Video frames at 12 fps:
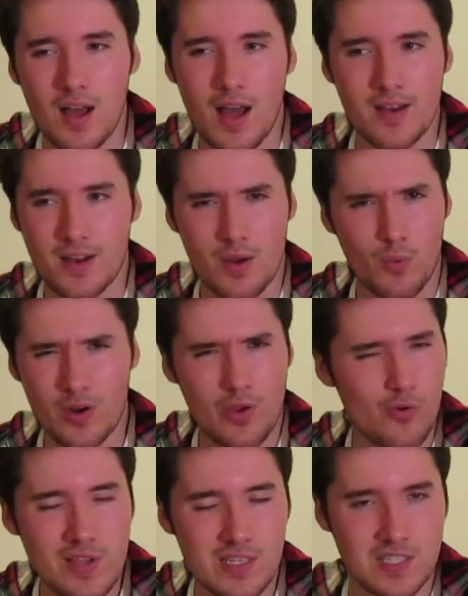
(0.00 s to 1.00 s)
And what are
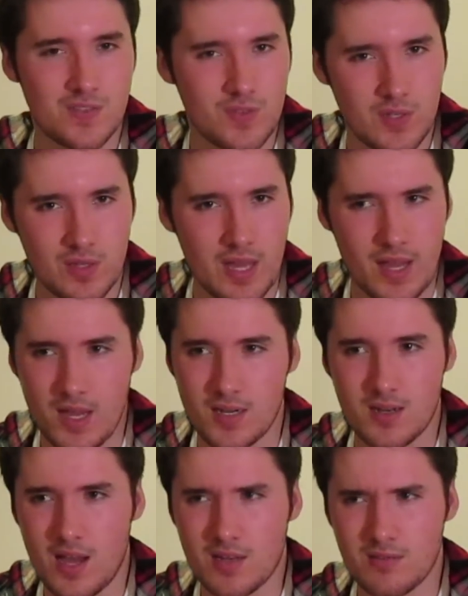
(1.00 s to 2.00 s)
your reasons for doing that?
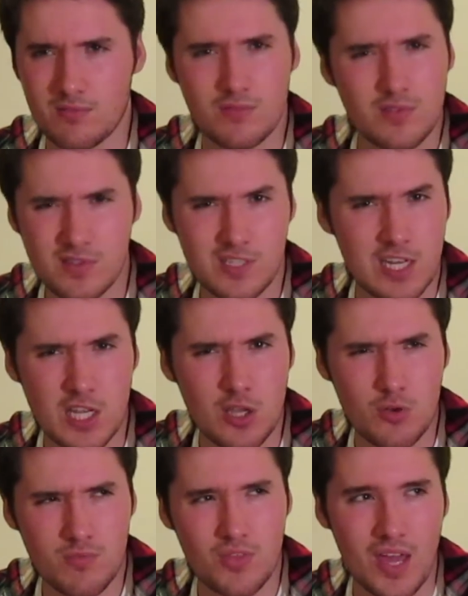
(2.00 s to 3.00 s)
And did
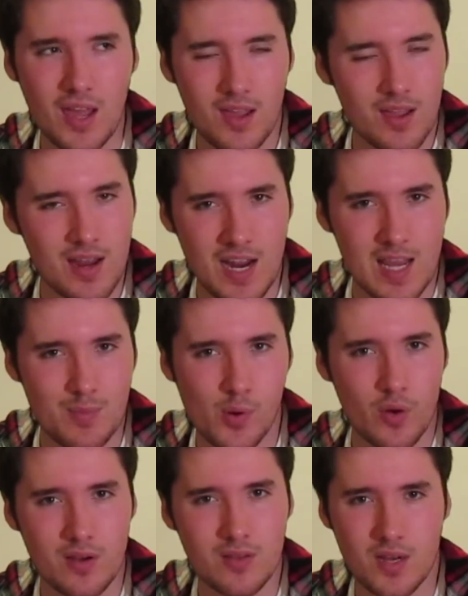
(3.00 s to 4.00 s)
you think at any
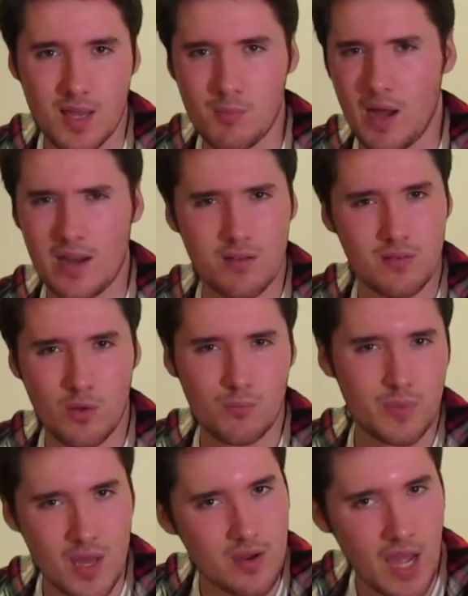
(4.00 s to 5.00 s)
point that it might
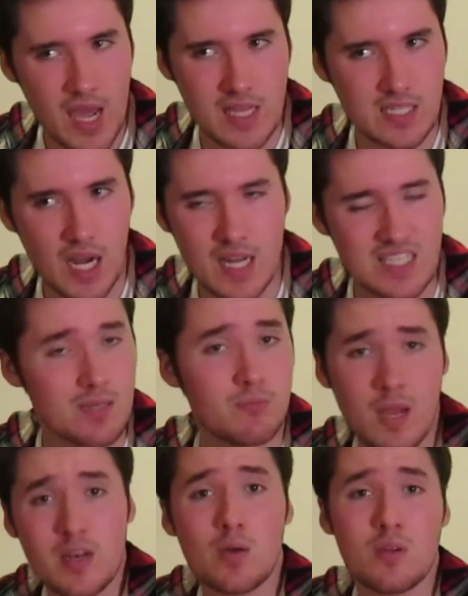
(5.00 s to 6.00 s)
not be okay to lie to them?
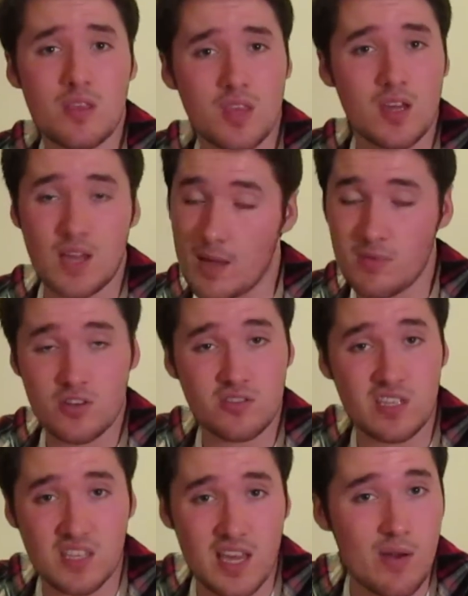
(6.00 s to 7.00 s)
Let me know what you think. I'm
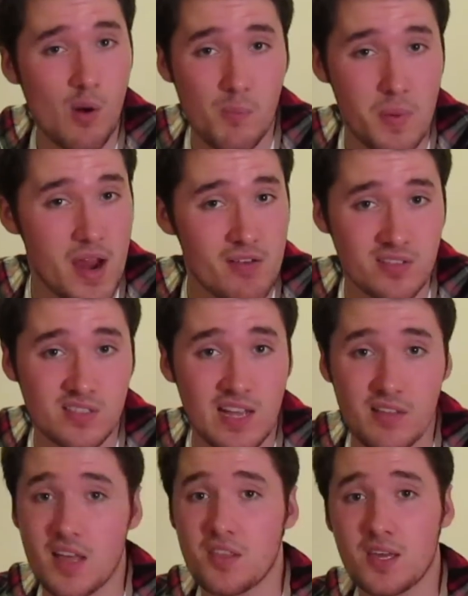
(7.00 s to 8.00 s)
interested to hear what parents
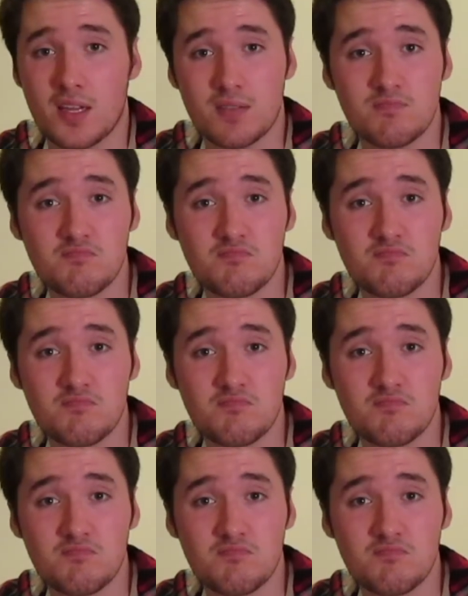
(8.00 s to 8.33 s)
out there think.